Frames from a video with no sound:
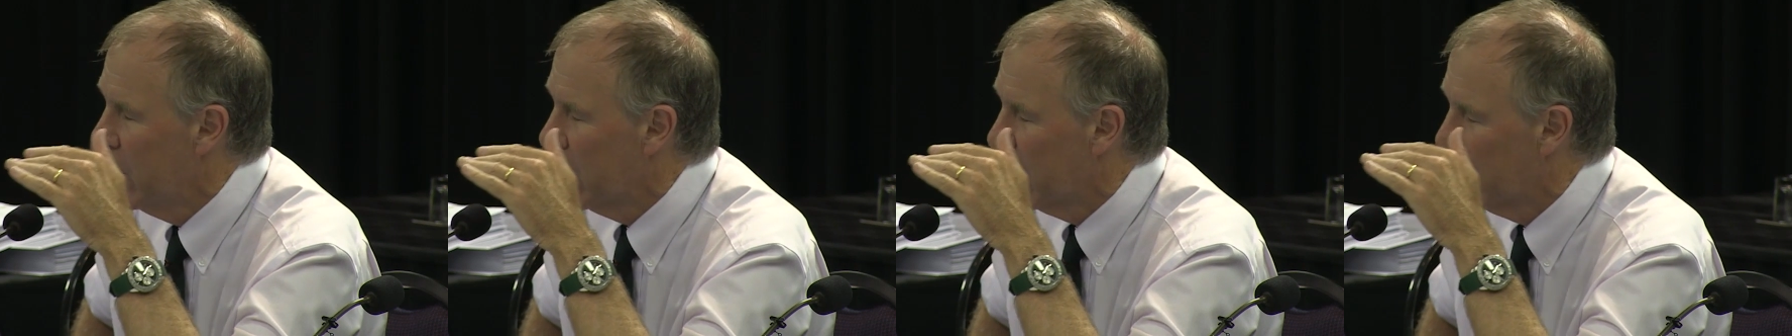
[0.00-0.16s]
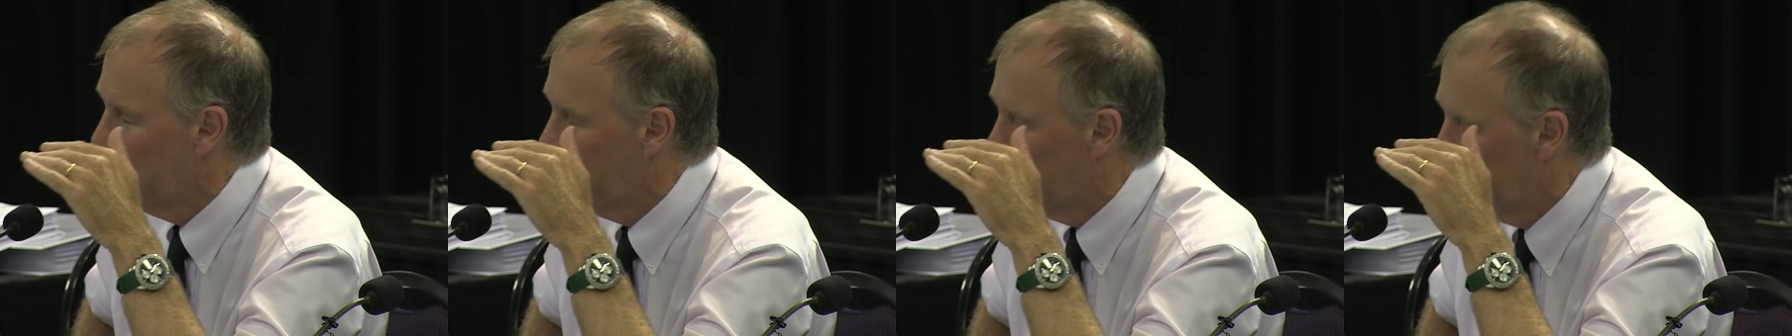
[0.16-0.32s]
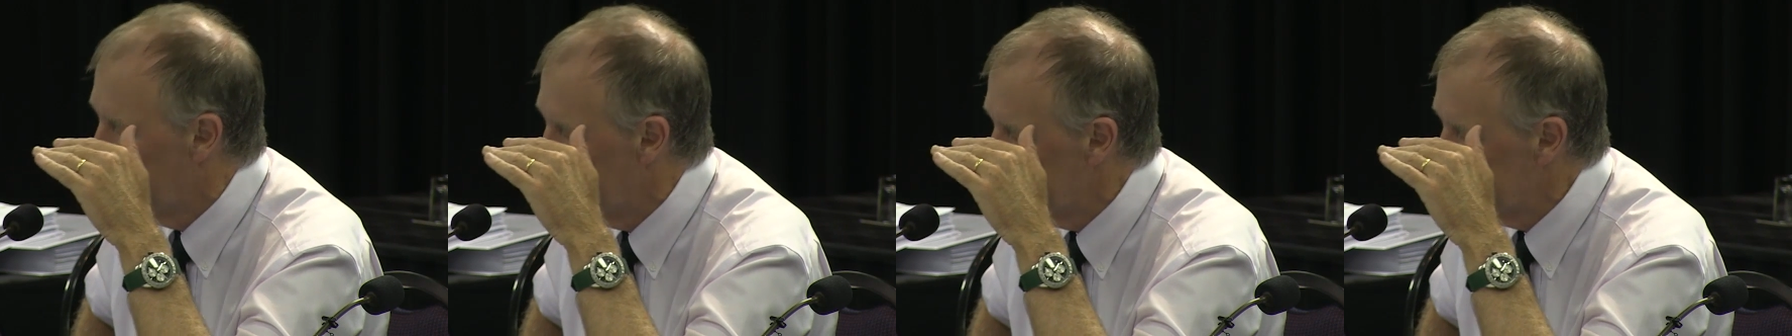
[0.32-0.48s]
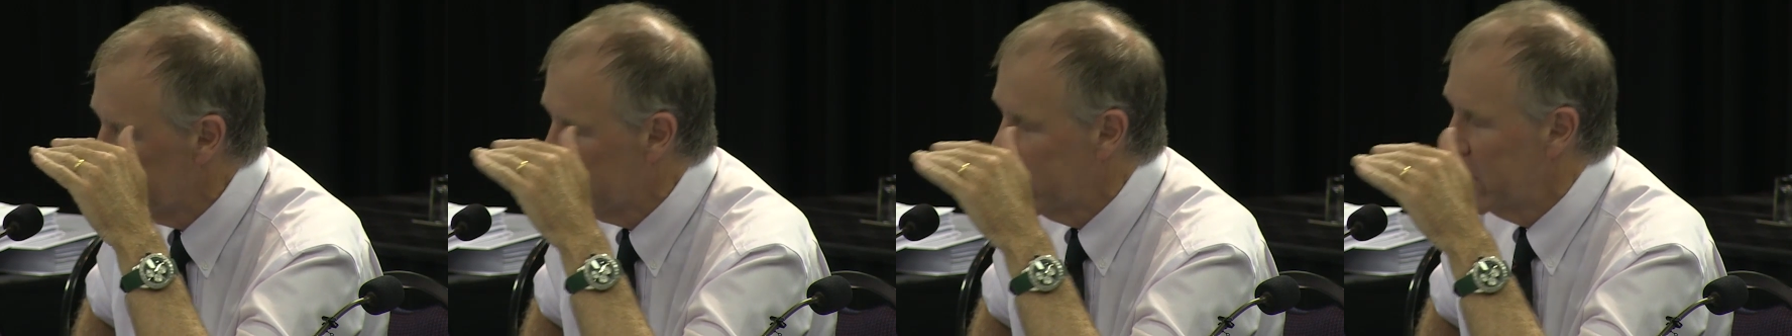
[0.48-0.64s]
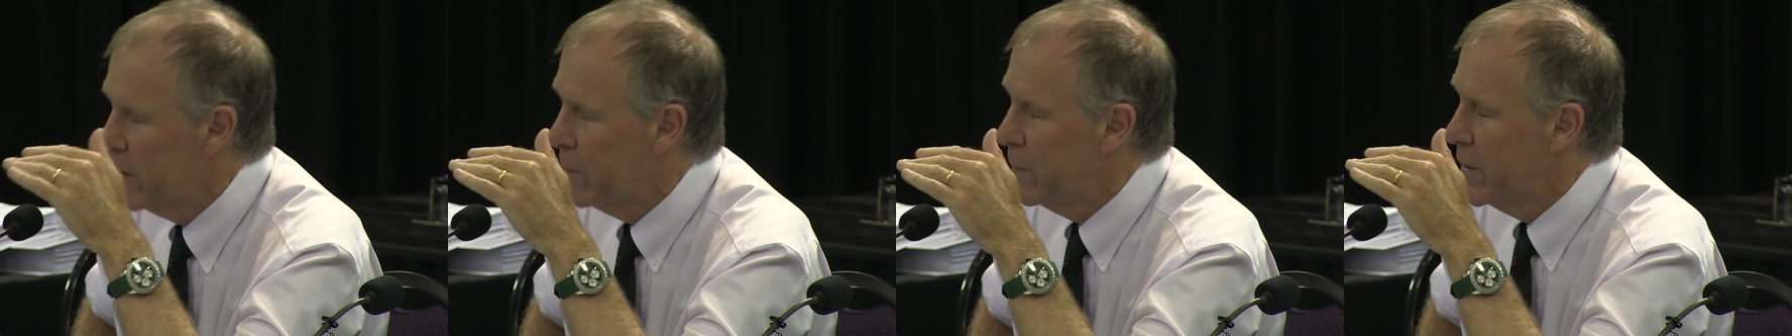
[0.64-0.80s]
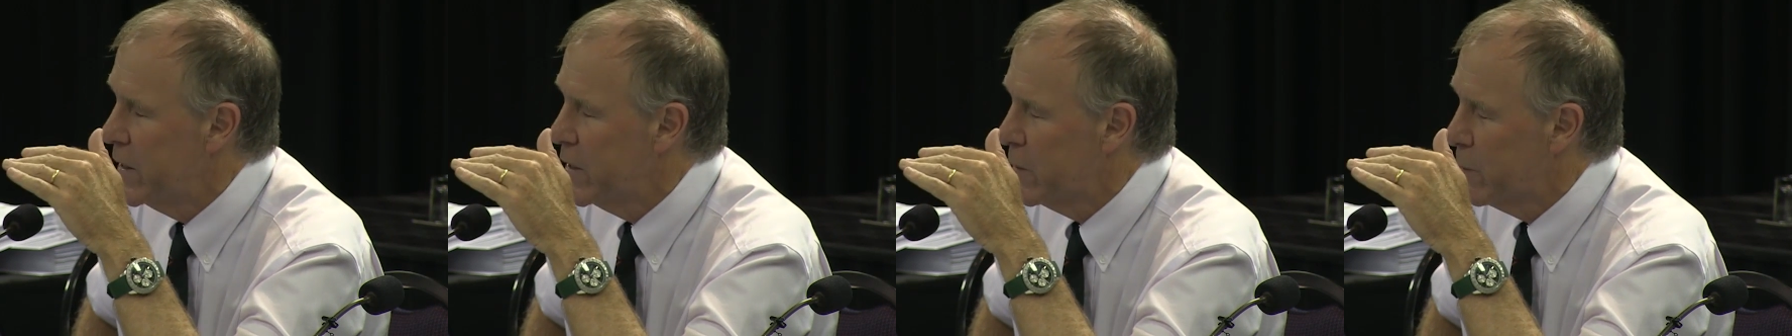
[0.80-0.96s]
grossly
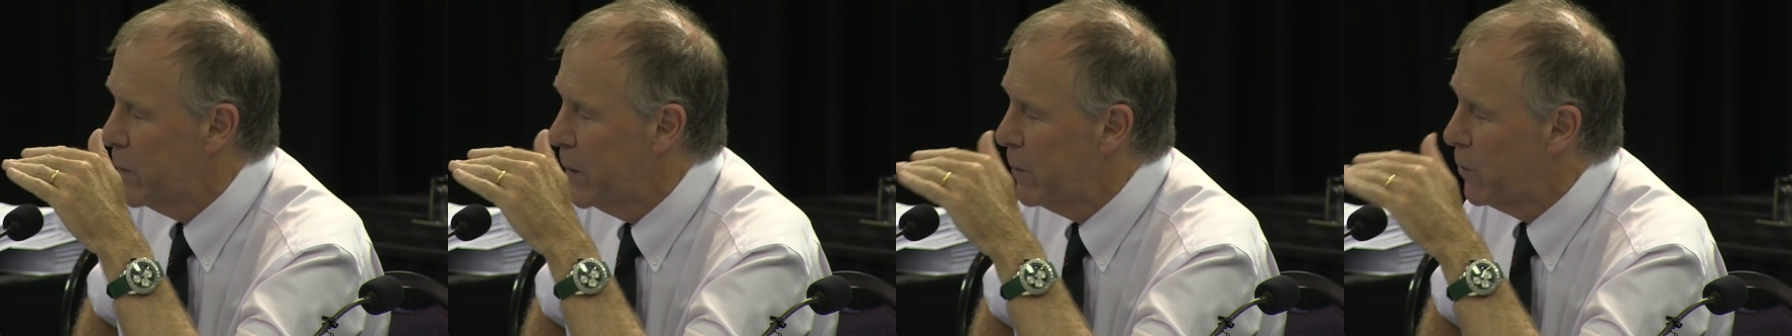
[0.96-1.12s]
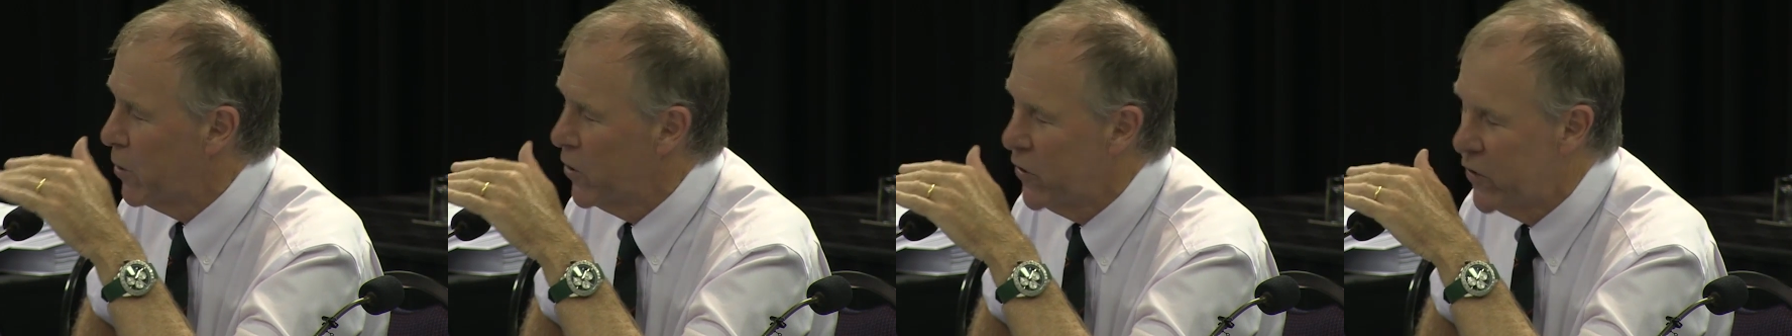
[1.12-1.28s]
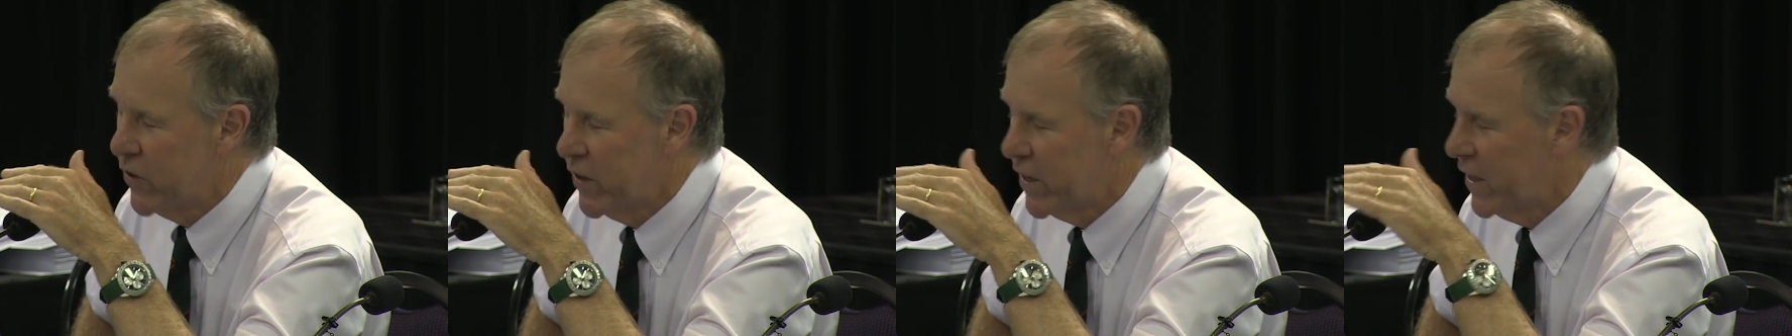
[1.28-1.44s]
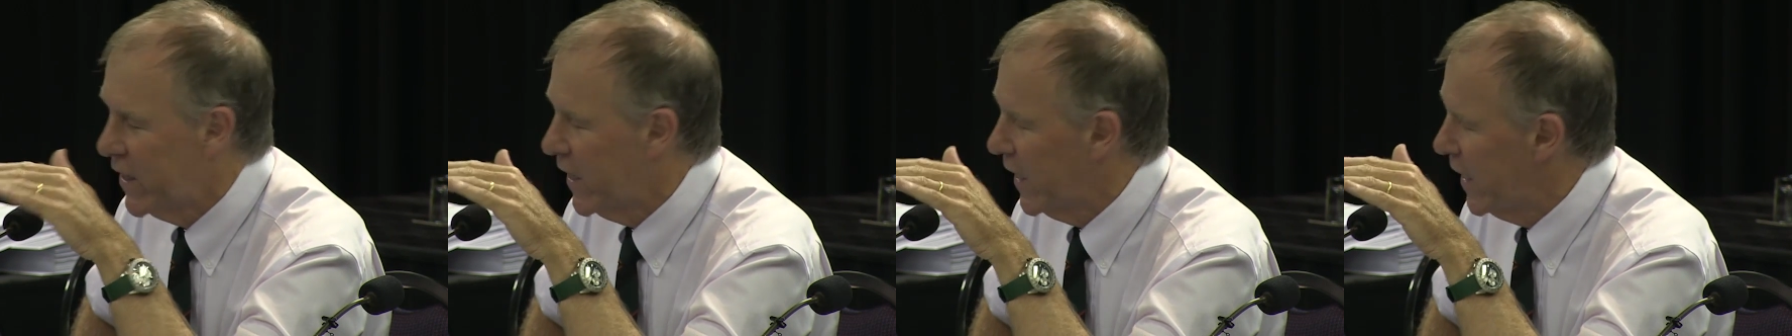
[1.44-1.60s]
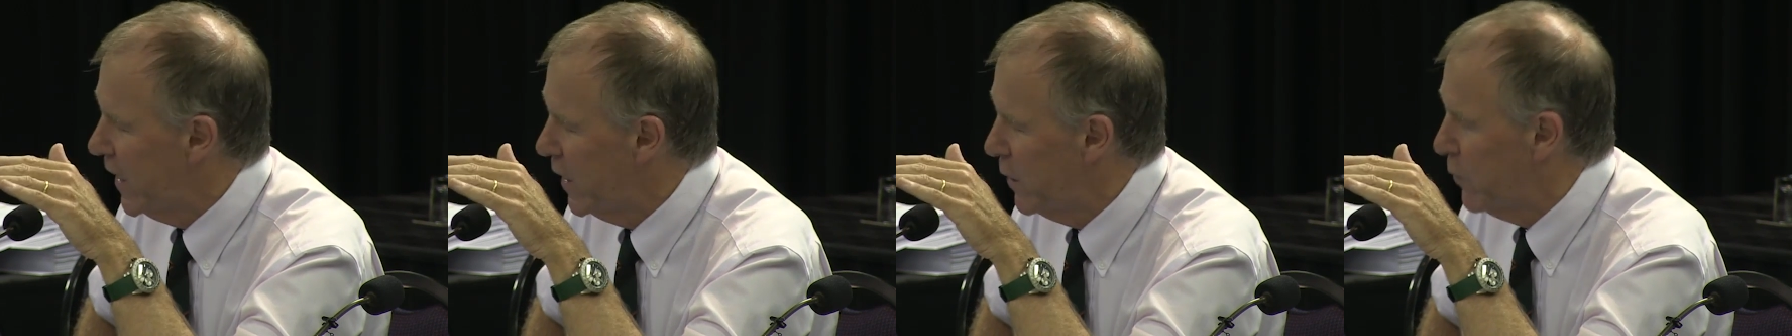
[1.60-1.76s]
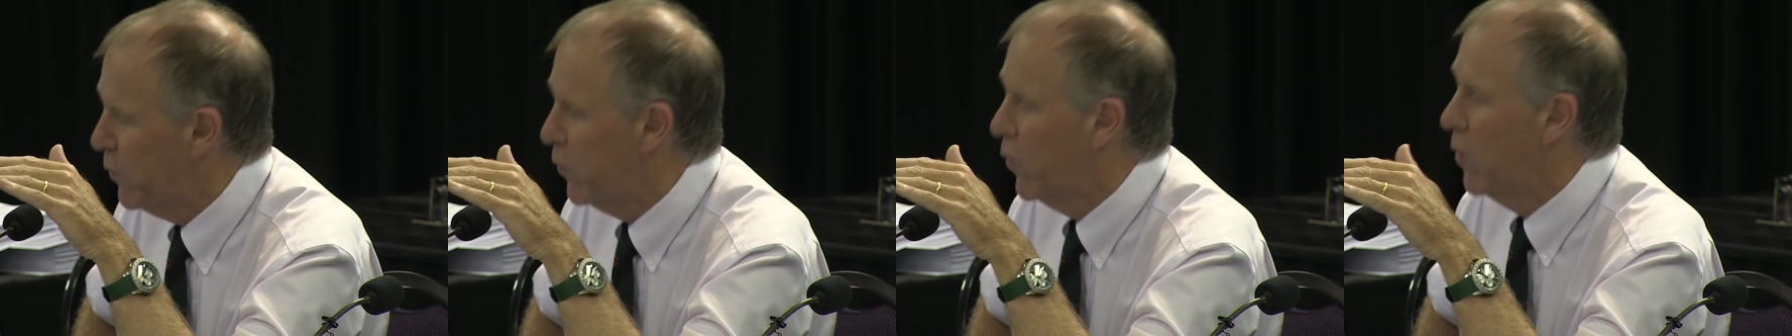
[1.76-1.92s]
obese people who didn't
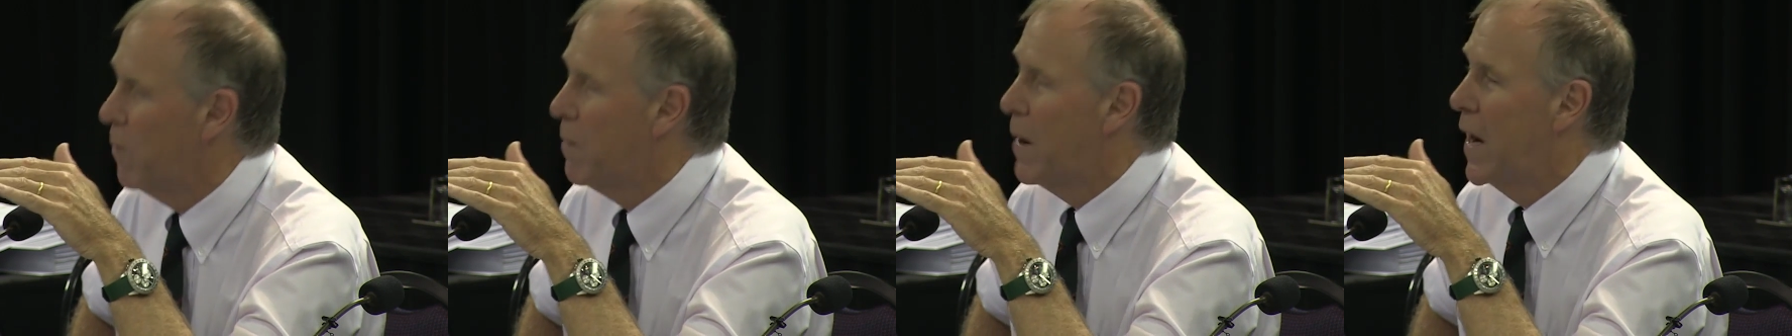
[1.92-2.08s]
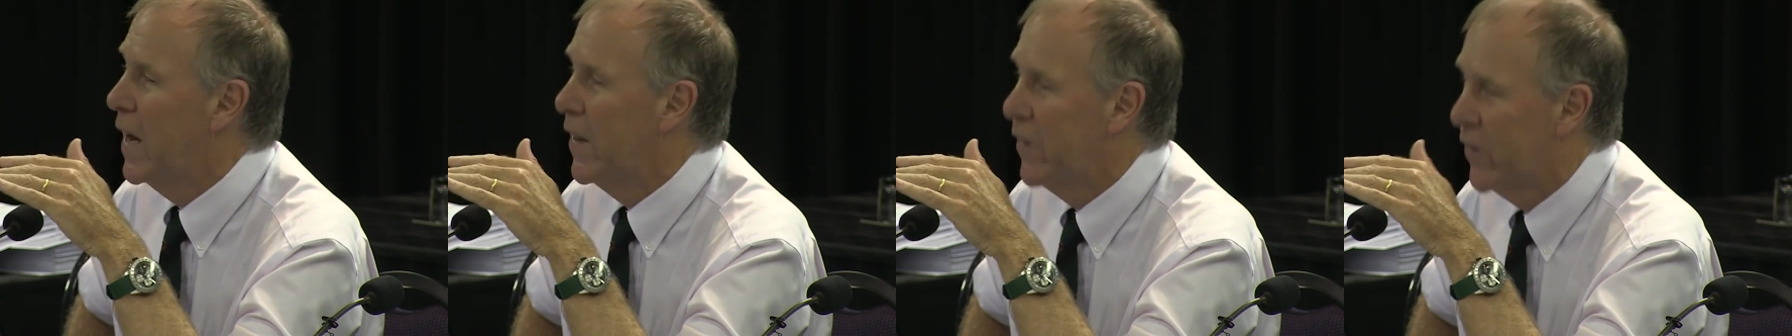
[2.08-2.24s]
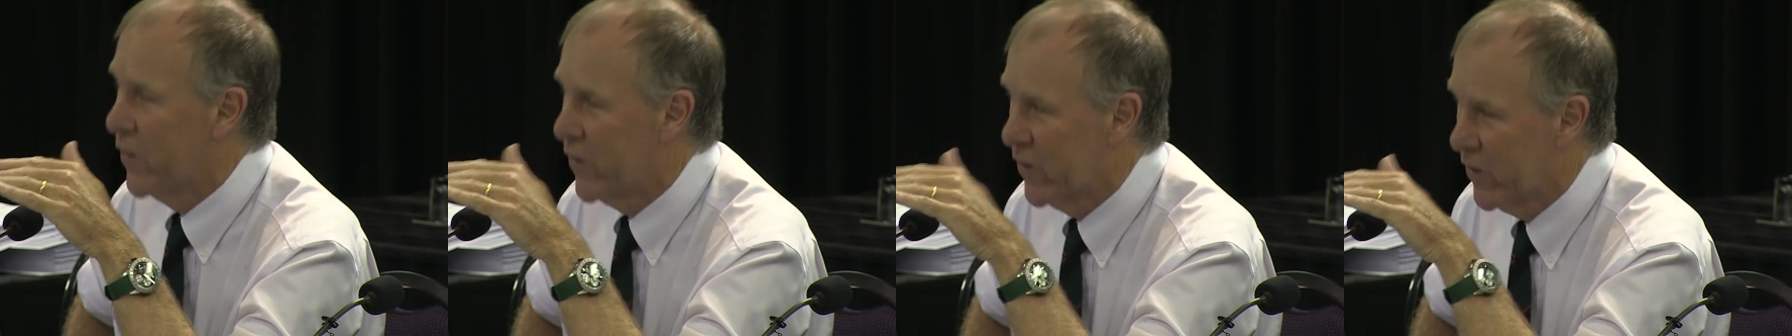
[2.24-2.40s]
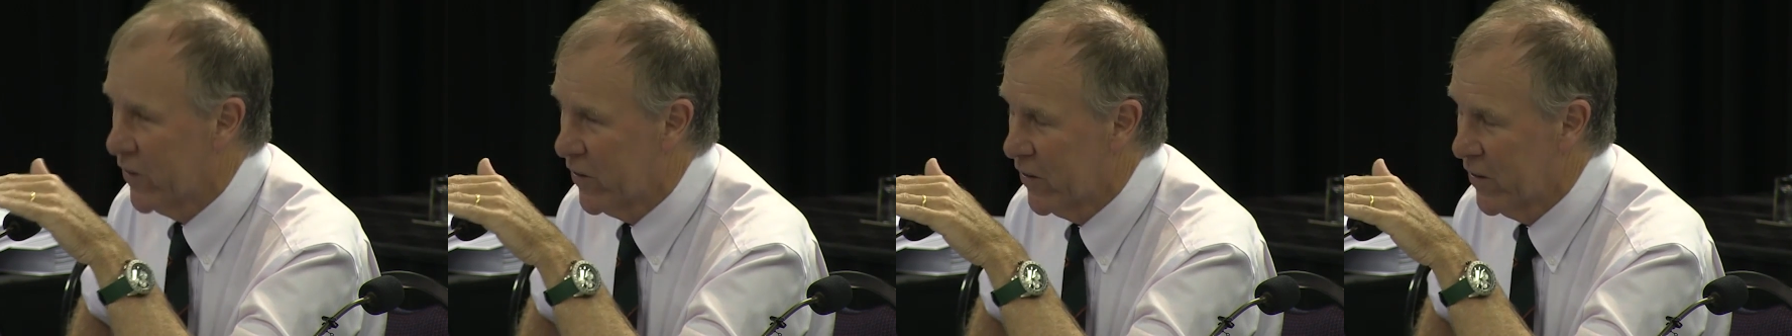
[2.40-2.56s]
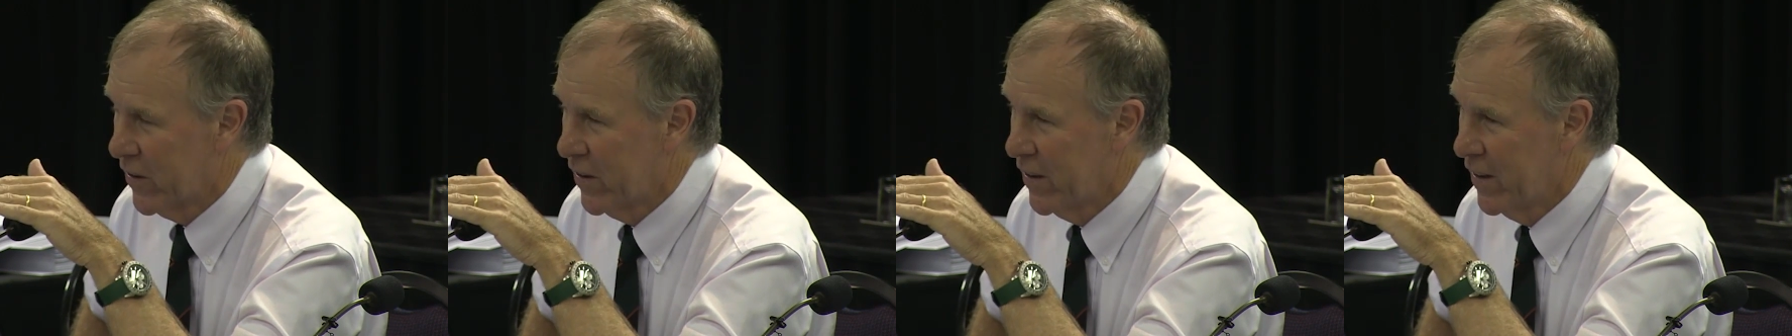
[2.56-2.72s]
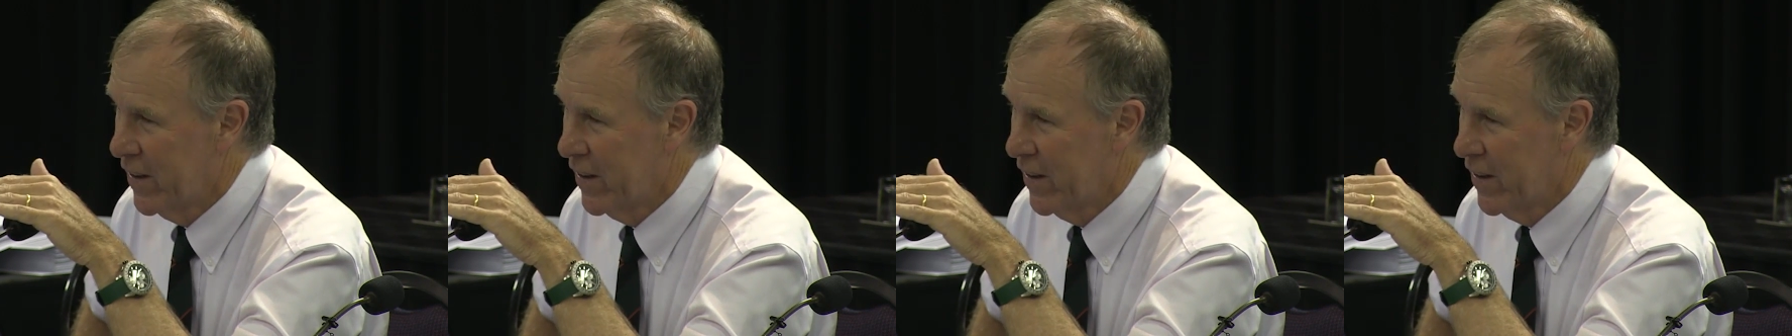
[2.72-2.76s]
eat for months.